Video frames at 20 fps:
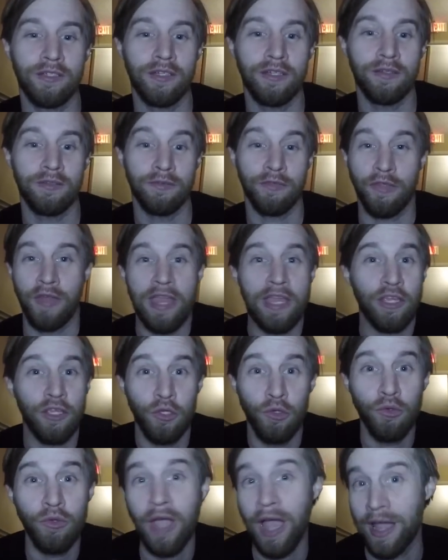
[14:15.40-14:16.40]
thank
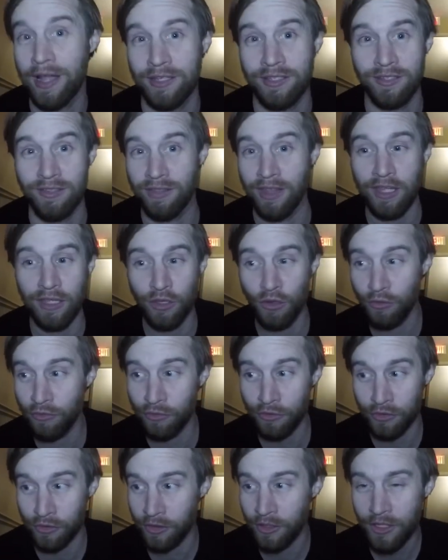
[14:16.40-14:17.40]
you guys. Thank you
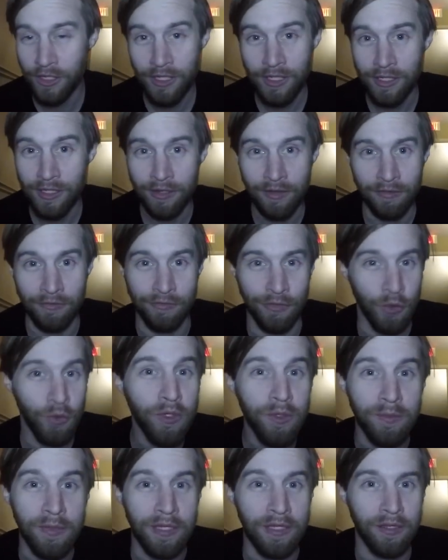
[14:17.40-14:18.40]
for
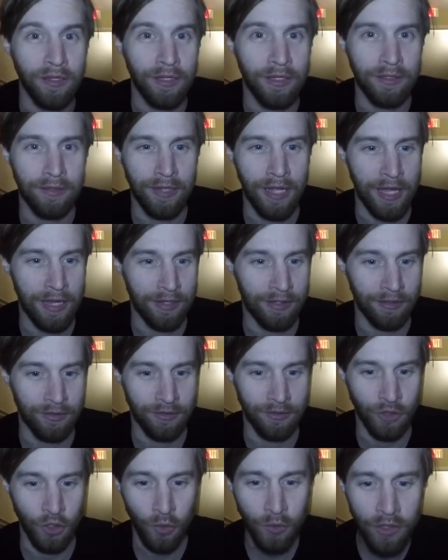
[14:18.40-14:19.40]
viewing me
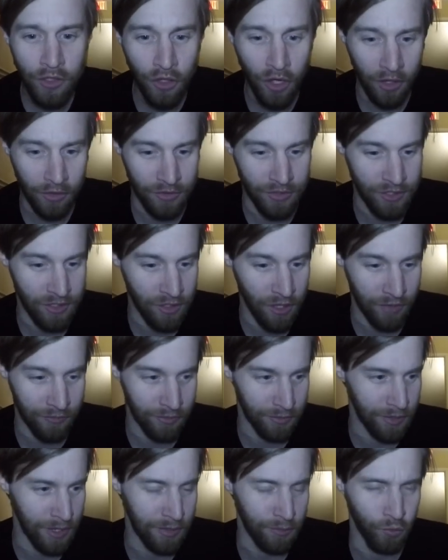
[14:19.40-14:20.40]
and doing all this stuff
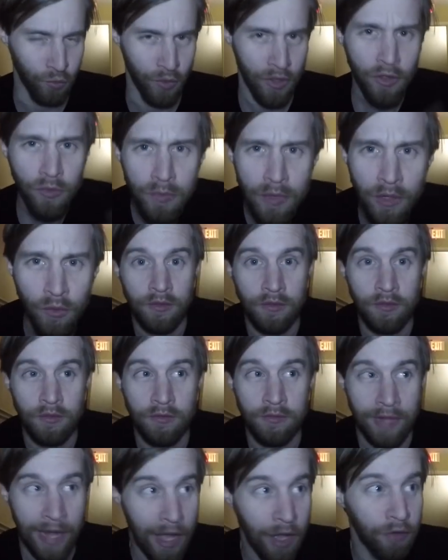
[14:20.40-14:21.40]
and with me.
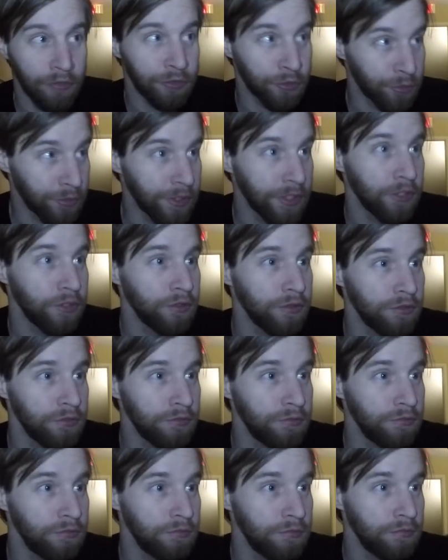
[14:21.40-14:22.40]
Now, for real,
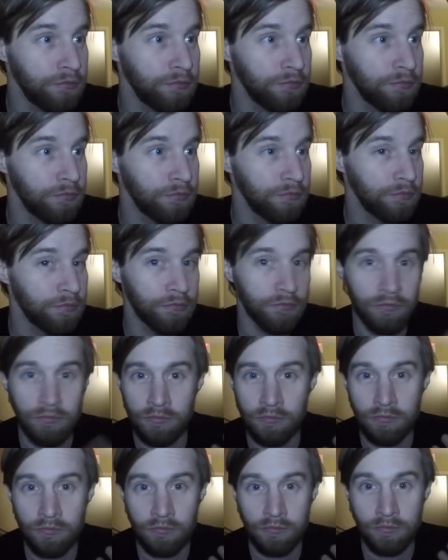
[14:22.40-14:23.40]

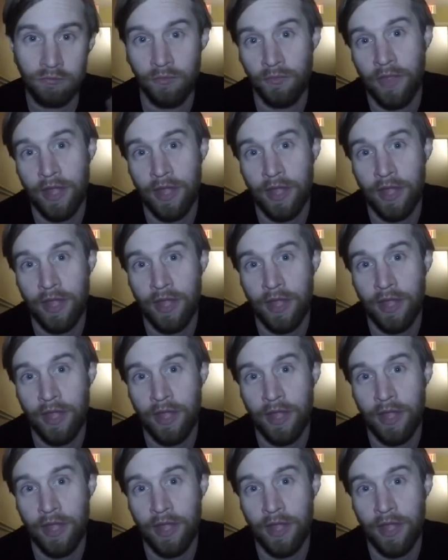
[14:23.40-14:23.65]
that